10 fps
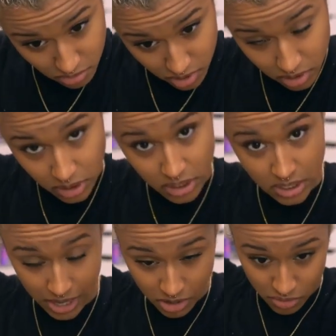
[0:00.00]
really
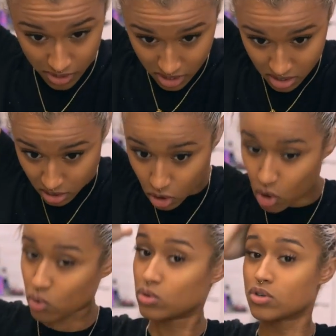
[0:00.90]
saturated and
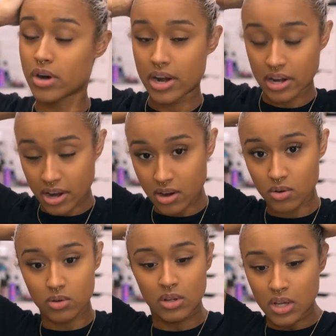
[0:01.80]
cold right now.
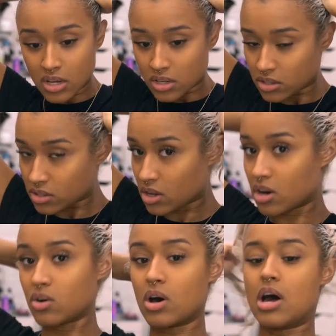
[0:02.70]

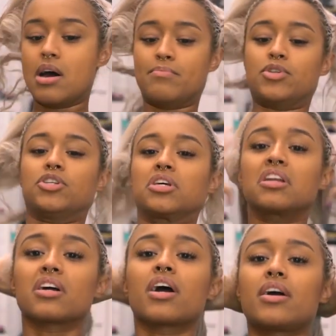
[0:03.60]
So I'm just
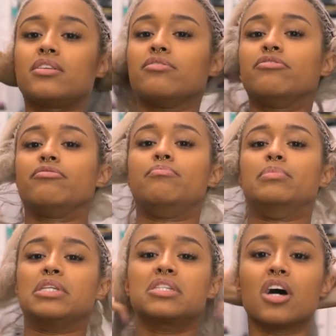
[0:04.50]
gonna kind of
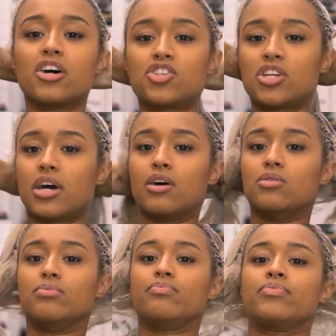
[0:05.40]
massage it
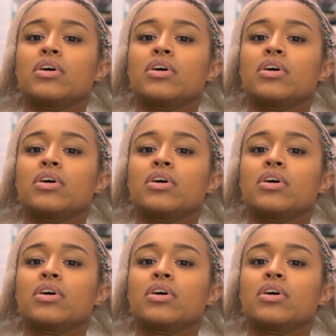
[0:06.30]
out